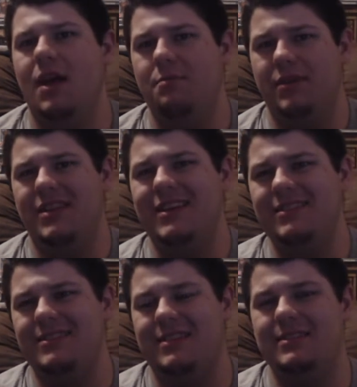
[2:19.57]
But
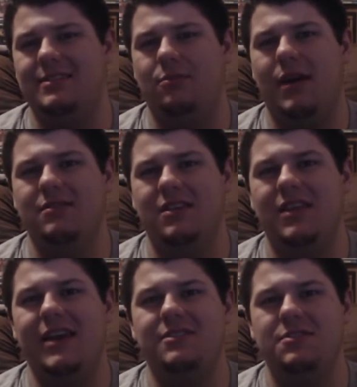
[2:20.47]
then, since around the
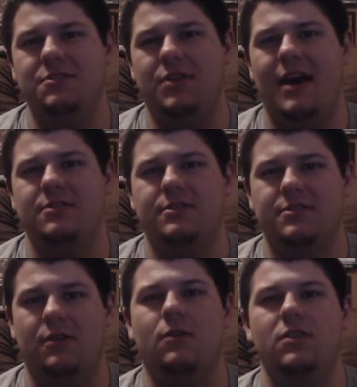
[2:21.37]
late
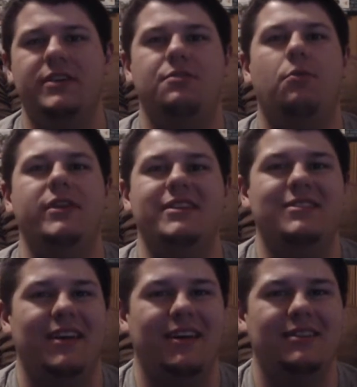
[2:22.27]
2000s, early
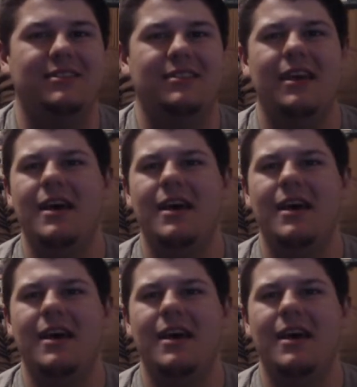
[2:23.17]
2010s,